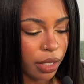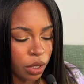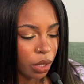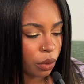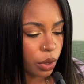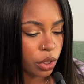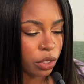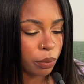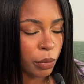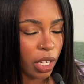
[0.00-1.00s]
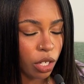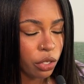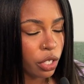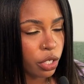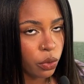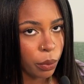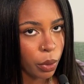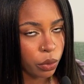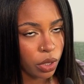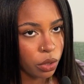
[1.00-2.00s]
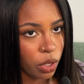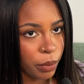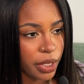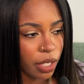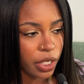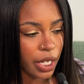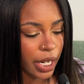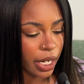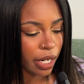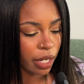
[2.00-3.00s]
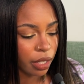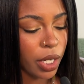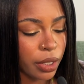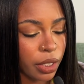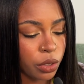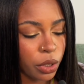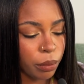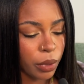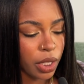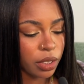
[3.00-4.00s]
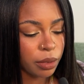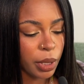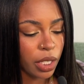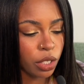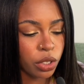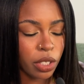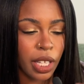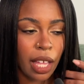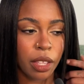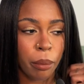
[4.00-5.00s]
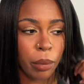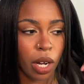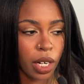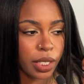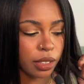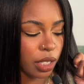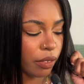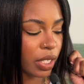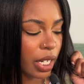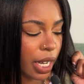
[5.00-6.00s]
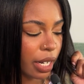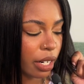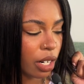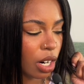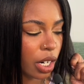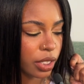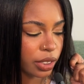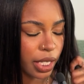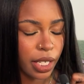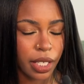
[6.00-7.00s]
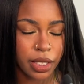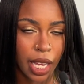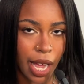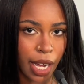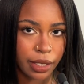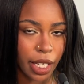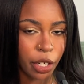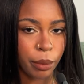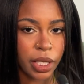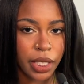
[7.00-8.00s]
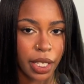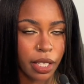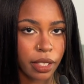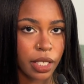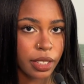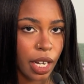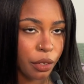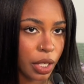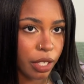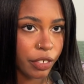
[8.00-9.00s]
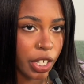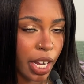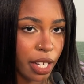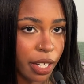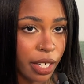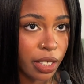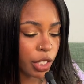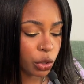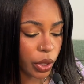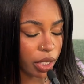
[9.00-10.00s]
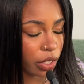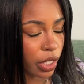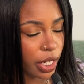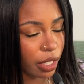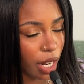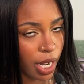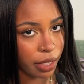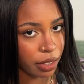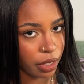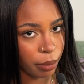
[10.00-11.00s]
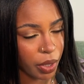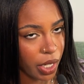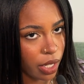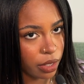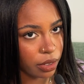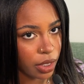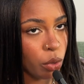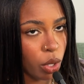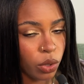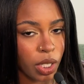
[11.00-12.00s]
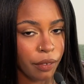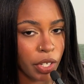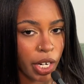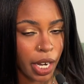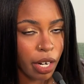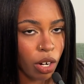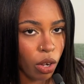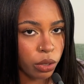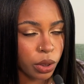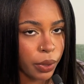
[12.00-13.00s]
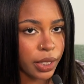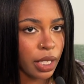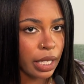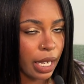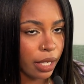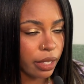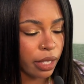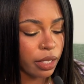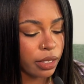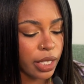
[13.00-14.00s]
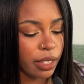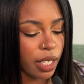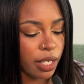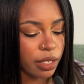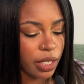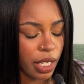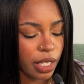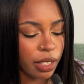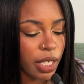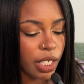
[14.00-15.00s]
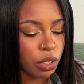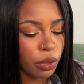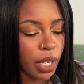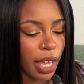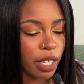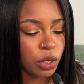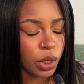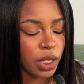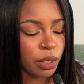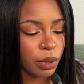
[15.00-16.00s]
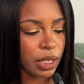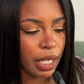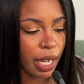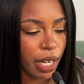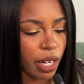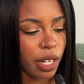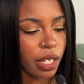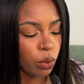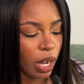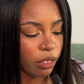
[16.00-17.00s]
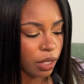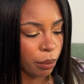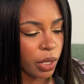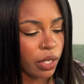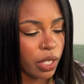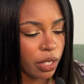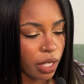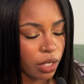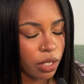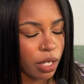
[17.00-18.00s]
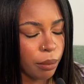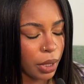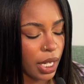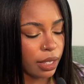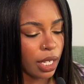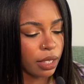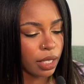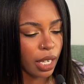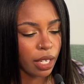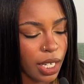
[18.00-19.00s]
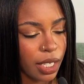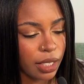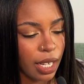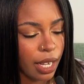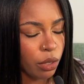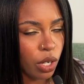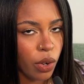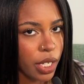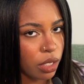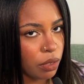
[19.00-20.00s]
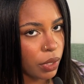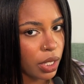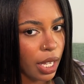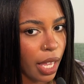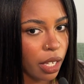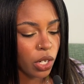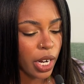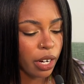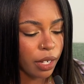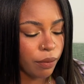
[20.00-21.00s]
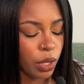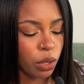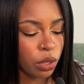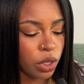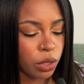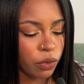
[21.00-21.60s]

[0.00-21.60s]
So just making sure you're doing protein treatments on your hair, bonding treatments, making sure that the bonds of your hair are staying intact, that you're maintaining the integrity of your hair, and treating your hair kindly, because if you don't love your hair also at the length and the state that it's in, and you can't treat it with care throughout the period that it's going to be at that length, then I don't know, I just feel like your hair can feel those